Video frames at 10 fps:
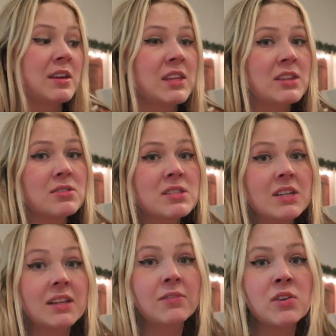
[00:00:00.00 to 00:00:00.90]
I think there's
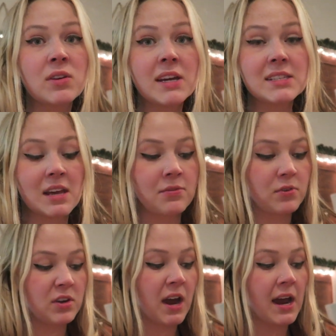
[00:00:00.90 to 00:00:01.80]
still a few days left
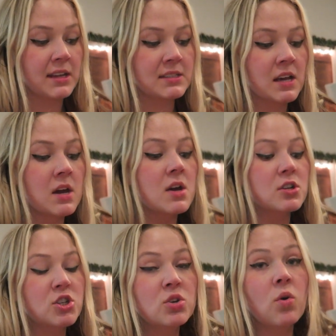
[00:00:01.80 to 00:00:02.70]
for you guys
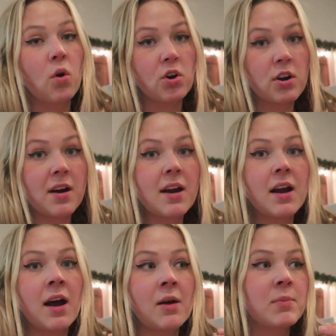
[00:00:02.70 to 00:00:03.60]
to
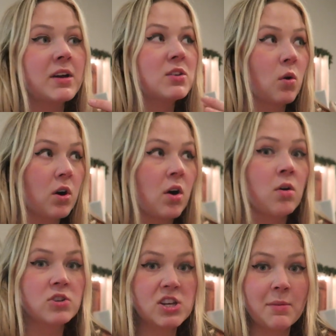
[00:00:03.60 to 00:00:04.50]
order um, your
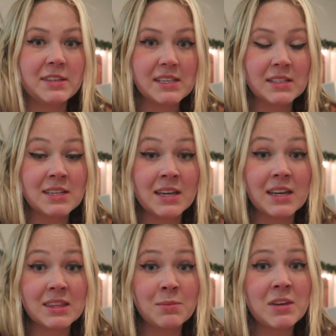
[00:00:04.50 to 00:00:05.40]
own jammy sets and
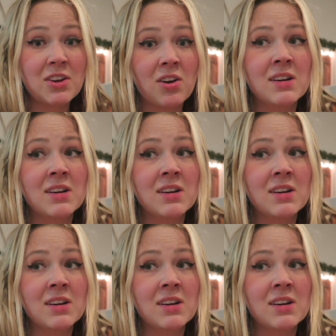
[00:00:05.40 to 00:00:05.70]
get them here